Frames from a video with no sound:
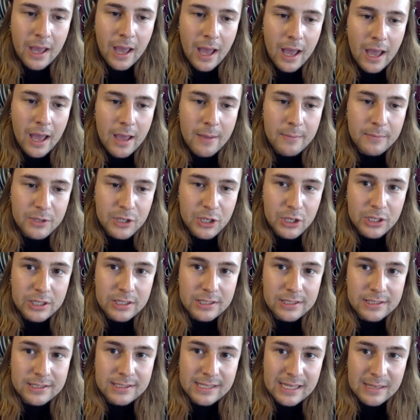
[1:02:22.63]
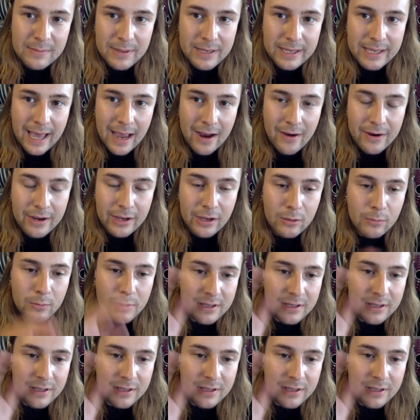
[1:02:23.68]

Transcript: you can see me carrying on